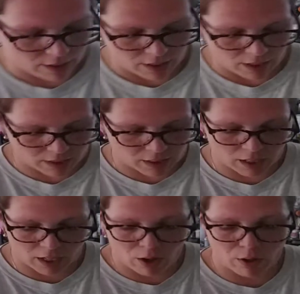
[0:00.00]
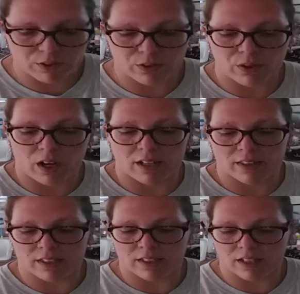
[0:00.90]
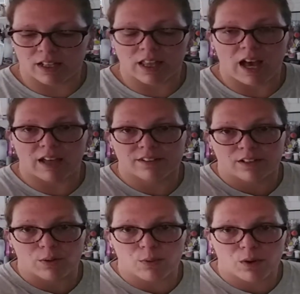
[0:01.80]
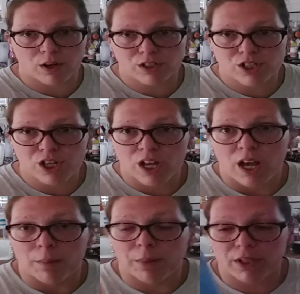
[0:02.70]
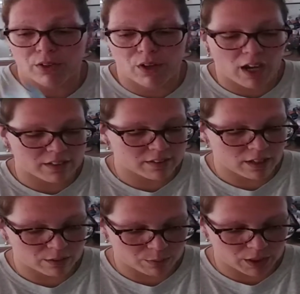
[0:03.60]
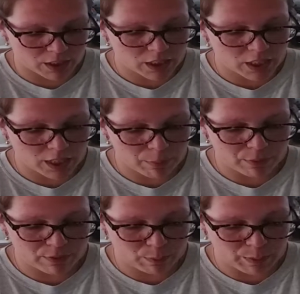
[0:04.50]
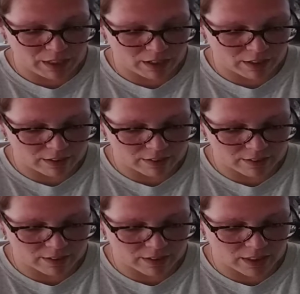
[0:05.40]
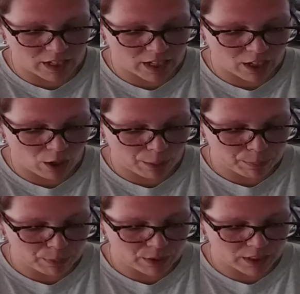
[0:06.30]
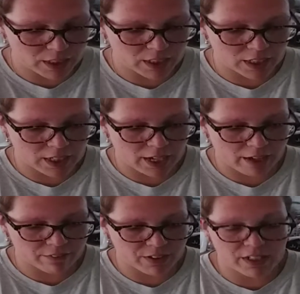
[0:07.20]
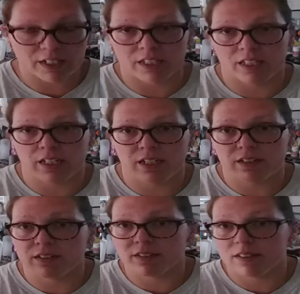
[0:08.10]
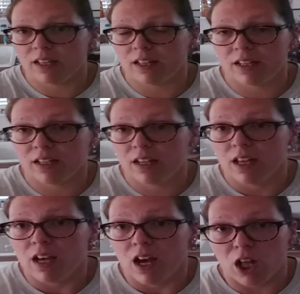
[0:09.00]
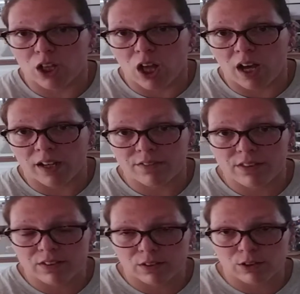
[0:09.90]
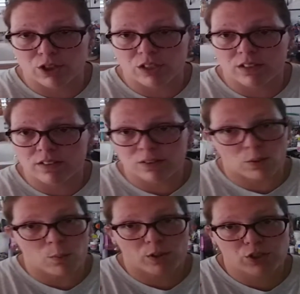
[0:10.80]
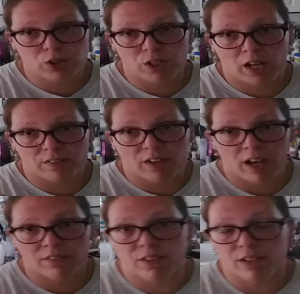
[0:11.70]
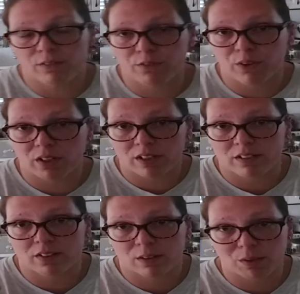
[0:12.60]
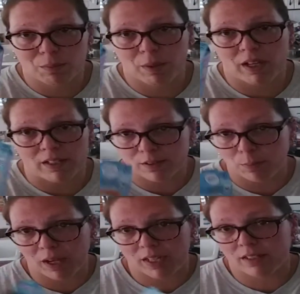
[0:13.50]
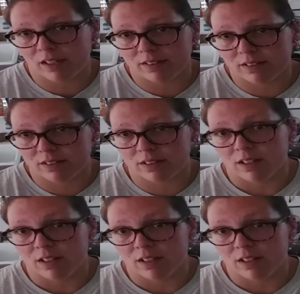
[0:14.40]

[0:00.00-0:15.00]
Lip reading: And then I also got the classic orange, but you guys got to read the labels because they are putting caffeine in these. And a lot of the surgeons don't want you to have caffeine for at least 3 months. Mine doesn't.